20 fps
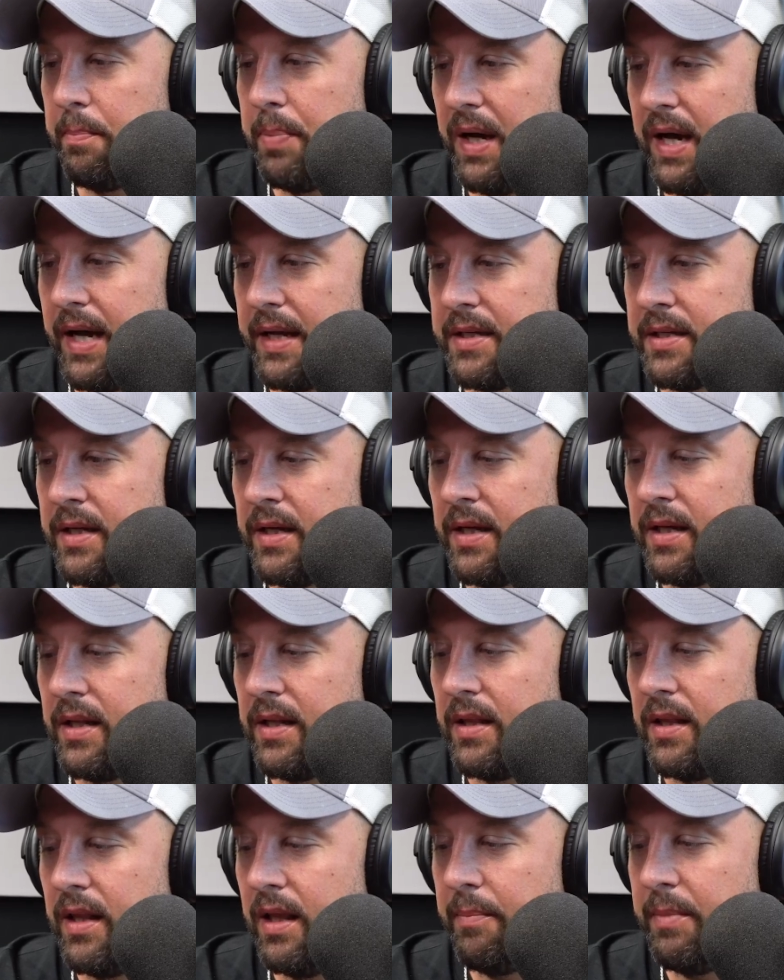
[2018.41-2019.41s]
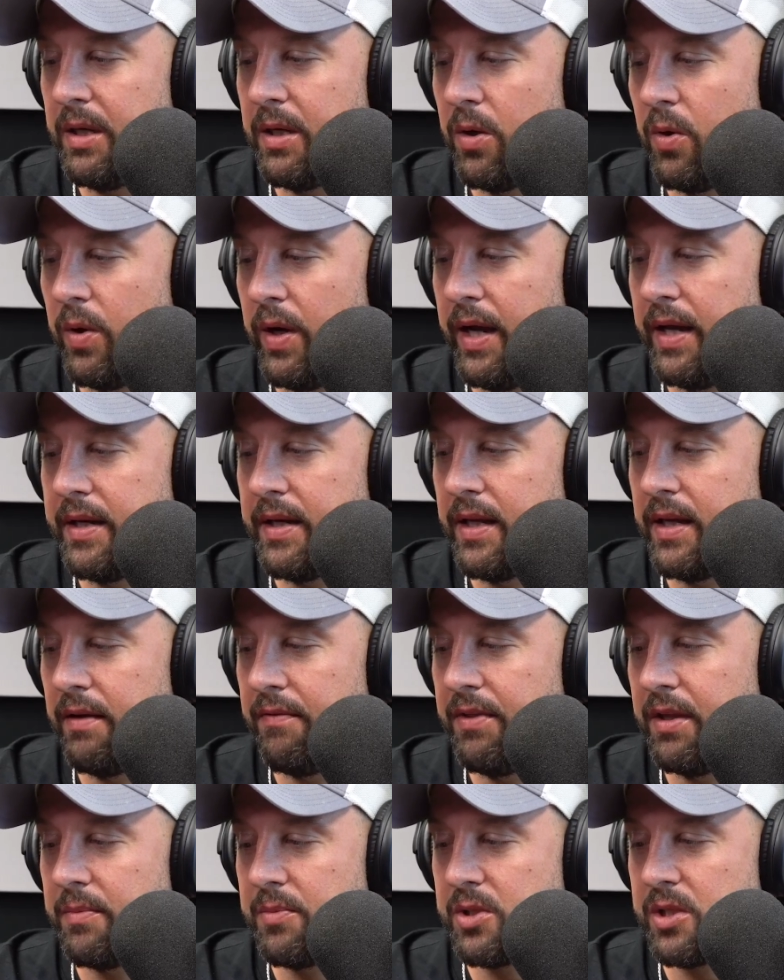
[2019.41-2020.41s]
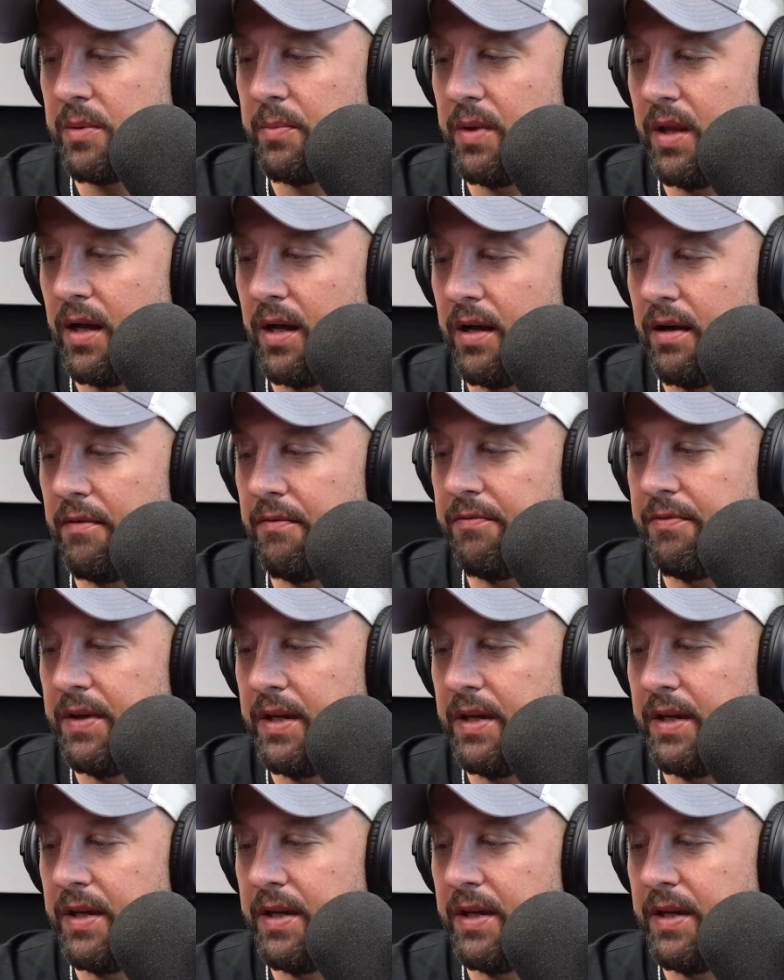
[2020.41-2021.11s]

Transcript: But let me go ahead and give them some love.